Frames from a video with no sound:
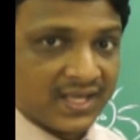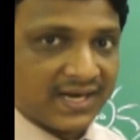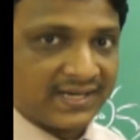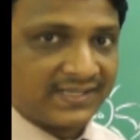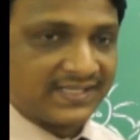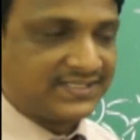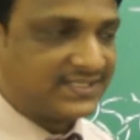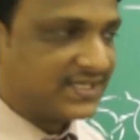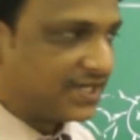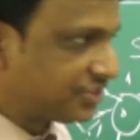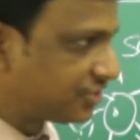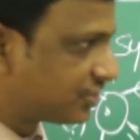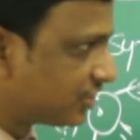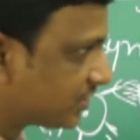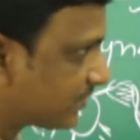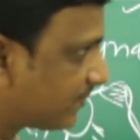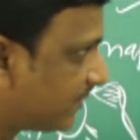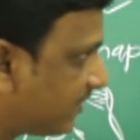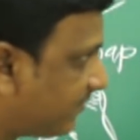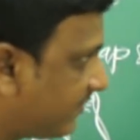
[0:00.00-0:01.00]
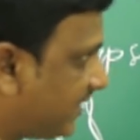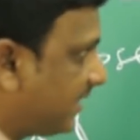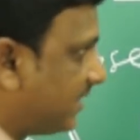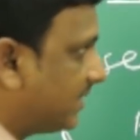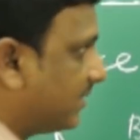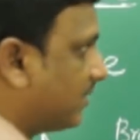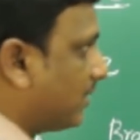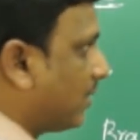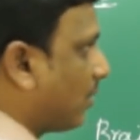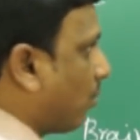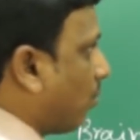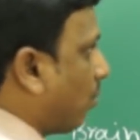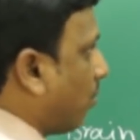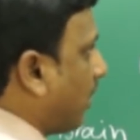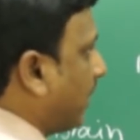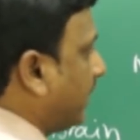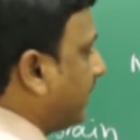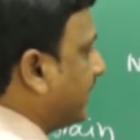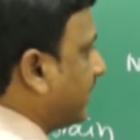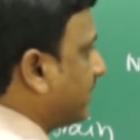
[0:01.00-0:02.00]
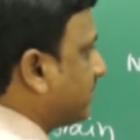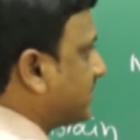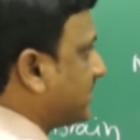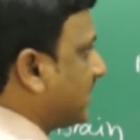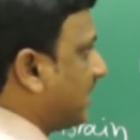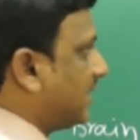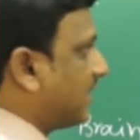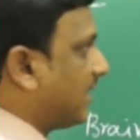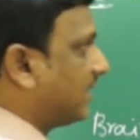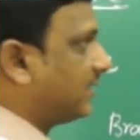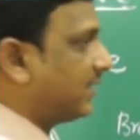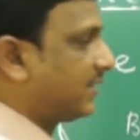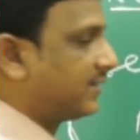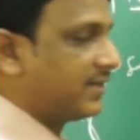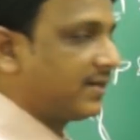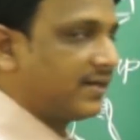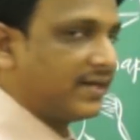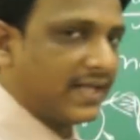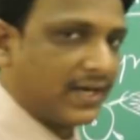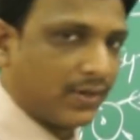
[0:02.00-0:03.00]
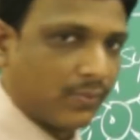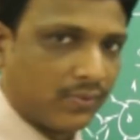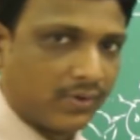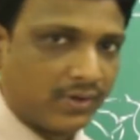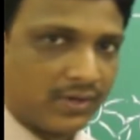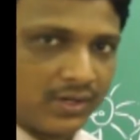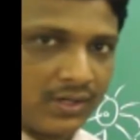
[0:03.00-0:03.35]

and the junctions between one nerve cell and another nerve,